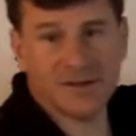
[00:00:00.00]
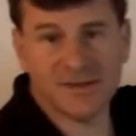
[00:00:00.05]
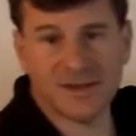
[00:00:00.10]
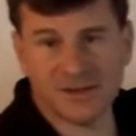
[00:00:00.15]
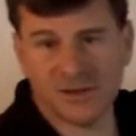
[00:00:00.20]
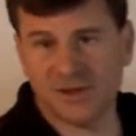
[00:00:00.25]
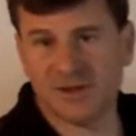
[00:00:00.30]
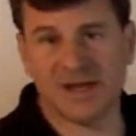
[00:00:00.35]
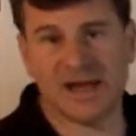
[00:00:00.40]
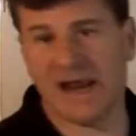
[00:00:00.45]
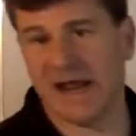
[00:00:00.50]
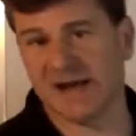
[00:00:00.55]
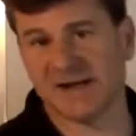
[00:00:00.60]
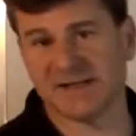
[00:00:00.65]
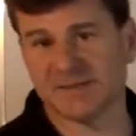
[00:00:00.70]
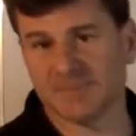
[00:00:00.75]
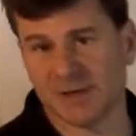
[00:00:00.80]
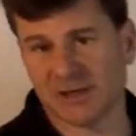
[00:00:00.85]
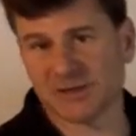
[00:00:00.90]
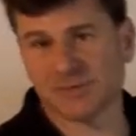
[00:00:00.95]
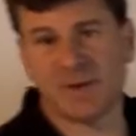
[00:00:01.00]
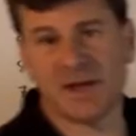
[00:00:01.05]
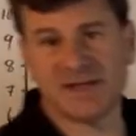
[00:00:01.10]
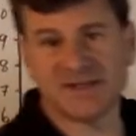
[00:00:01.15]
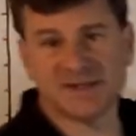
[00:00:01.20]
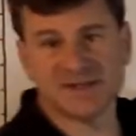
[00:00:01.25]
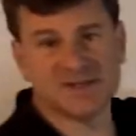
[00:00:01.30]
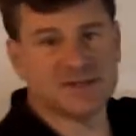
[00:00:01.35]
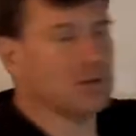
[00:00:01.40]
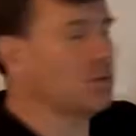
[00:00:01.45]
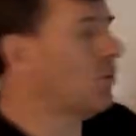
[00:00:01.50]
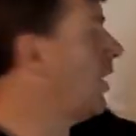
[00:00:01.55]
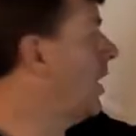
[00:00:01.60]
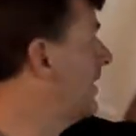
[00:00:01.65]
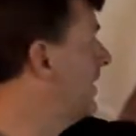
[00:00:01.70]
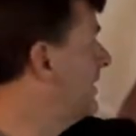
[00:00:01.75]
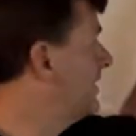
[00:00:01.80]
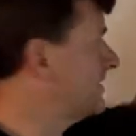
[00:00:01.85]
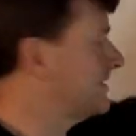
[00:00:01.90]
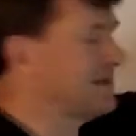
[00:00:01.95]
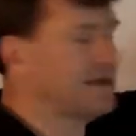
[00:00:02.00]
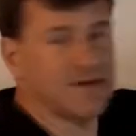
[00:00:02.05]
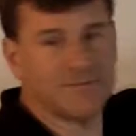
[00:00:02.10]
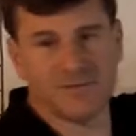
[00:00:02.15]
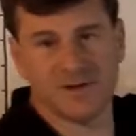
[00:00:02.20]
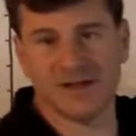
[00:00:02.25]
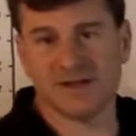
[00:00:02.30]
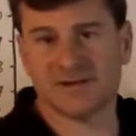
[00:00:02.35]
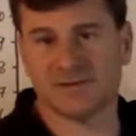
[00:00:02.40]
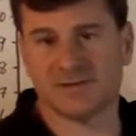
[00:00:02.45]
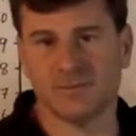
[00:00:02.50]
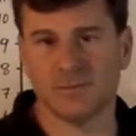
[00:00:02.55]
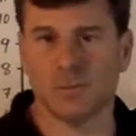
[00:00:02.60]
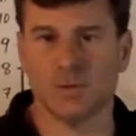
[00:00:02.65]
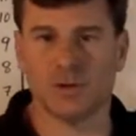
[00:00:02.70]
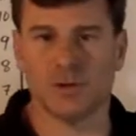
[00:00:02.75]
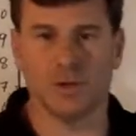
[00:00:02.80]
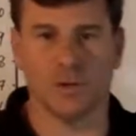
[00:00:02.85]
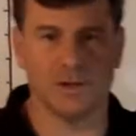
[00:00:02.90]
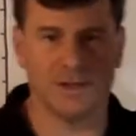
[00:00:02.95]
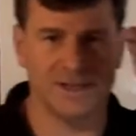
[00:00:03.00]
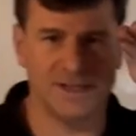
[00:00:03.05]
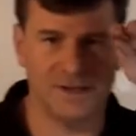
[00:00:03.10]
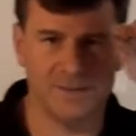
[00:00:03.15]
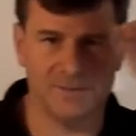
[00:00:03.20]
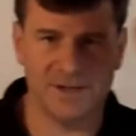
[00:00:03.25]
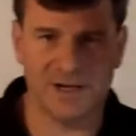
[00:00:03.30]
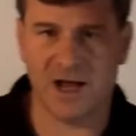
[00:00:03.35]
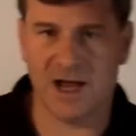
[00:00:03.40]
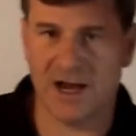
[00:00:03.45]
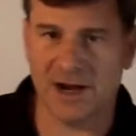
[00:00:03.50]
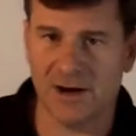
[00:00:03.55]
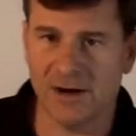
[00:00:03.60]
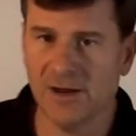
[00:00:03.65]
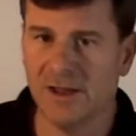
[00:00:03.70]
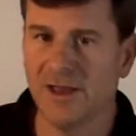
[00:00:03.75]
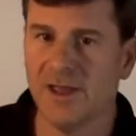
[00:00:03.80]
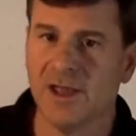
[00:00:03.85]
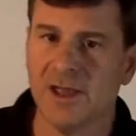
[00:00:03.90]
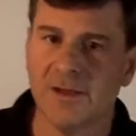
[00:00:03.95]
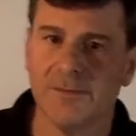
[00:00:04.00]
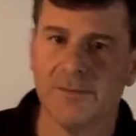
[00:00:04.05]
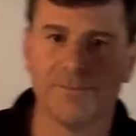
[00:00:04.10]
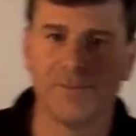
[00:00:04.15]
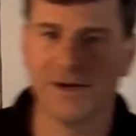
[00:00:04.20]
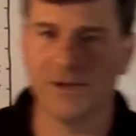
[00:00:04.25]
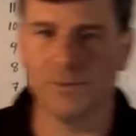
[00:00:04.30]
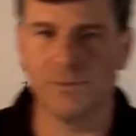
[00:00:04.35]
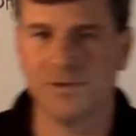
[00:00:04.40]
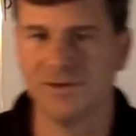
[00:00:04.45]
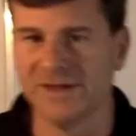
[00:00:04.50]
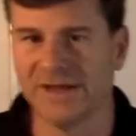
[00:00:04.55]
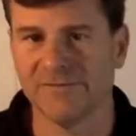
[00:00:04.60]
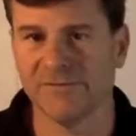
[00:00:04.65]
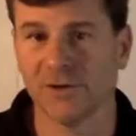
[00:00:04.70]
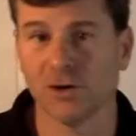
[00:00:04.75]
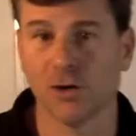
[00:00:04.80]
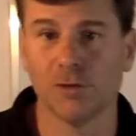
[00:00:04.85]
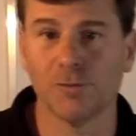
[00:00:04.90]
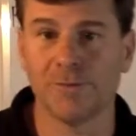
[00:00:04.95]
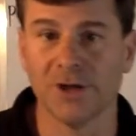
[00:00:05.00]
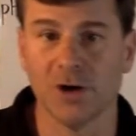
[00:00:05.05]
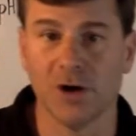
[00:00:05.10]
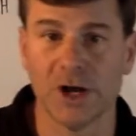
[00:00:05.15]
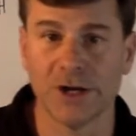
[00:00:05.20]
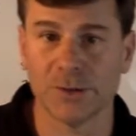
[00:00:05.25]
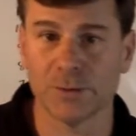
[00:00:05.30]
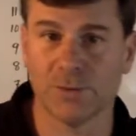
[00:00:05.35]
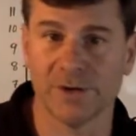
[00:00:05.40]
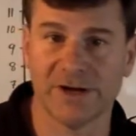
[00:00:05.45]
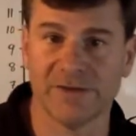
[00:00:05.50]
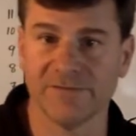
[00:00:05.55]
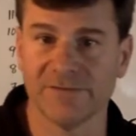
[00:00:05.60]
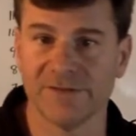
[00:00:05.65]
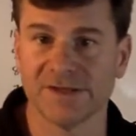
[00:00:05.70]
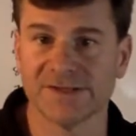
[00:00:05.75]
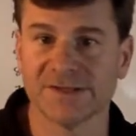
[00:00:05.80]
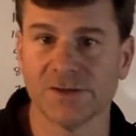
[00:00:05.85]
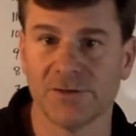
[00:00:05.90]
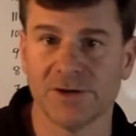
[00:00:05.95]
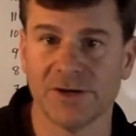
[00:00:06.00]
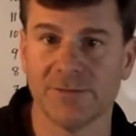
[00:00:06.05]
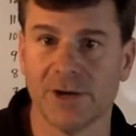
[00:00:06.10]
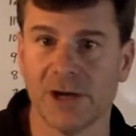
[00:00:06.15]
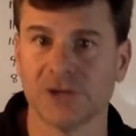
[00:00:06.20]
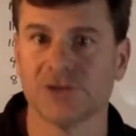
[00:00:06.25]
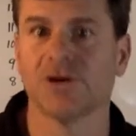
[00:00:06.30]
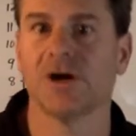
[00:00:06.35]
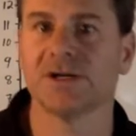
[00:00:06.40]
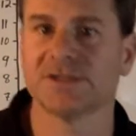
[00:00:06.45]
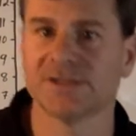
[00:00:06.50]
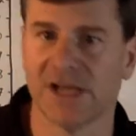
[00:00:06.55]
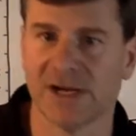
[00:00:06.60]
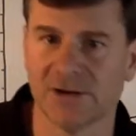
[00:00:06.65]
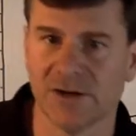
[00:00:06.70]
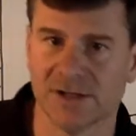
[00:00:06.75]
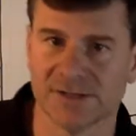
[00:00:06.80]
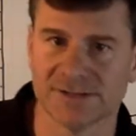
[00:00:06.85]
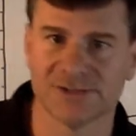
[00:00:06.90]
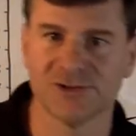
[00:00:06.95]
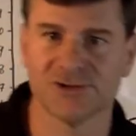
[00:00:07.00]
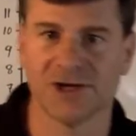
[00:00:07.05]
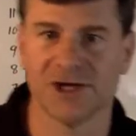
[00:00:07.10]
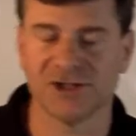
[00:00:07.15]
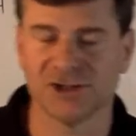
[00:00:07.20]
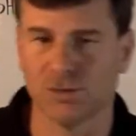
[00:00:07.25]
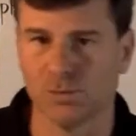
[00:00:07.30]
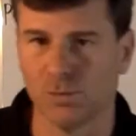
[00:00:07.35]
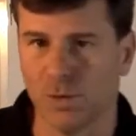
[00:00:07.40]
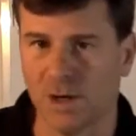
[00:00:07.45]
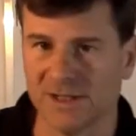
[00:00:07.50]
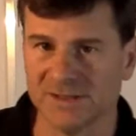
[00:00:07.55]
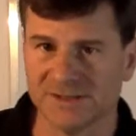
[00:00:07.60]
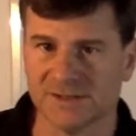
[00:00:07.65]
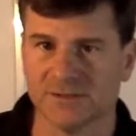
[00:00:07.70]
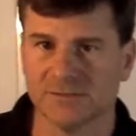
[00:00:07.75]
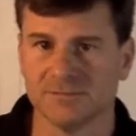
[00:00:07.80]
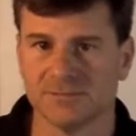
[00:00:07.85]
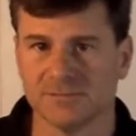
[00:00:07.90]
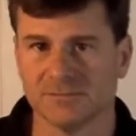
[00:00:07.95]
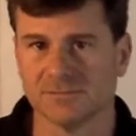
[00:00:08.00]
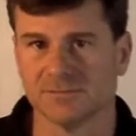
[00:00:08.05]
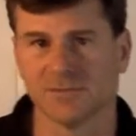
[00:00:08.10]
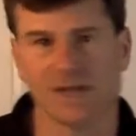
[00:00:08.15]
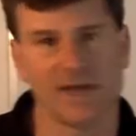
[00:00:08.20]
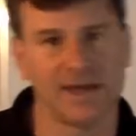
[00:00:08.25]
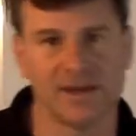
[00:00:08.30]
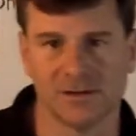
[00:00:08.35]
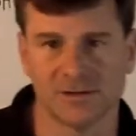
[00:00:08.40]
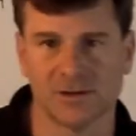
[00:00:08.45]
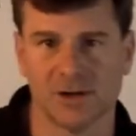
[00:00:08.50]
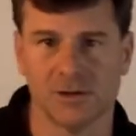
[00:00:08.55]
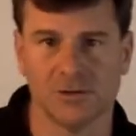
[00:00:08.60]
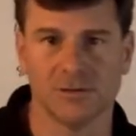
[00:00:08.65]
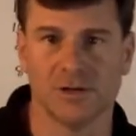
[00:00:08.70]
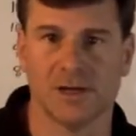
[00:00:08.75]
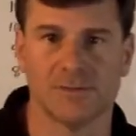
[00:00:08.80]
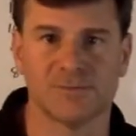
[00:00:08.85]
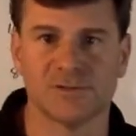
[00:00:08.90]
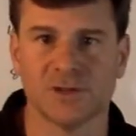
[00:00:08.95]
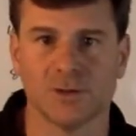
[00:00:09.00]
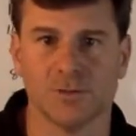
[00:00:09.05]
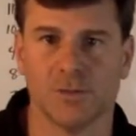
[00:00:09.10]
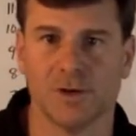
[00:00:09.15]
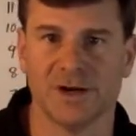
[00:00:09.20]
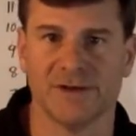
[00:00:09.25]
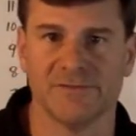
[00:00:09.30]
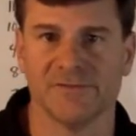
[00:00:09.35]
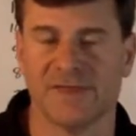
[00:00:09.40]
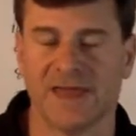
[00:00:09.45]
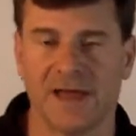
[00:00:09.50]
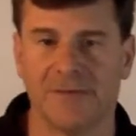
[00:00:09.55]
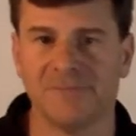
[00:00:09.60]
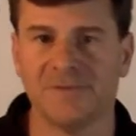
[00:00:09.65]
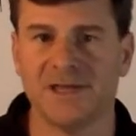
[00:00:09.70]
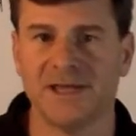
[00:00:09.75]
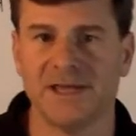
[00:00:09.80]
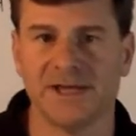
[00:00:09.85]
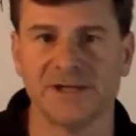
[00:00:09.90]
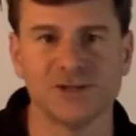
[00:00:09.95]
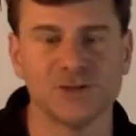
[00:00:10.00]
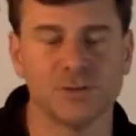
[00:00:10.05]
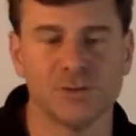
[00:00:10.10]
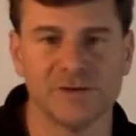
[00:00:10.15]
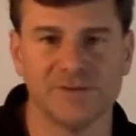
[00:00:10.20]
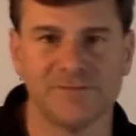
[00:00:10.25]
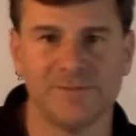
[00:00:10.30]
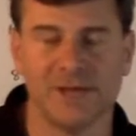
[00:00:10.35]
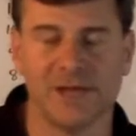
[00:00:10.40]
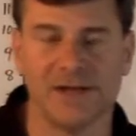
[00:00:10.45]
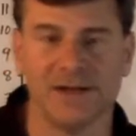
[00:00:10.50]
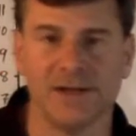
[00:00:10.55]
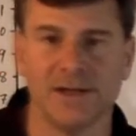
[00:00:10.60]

and then you can add as much base as you want. It will go a little bit higher, but it will never go beyond whatever the sodium hydroxide concentration was. Okay, it'll go up to whatever that pH would have been.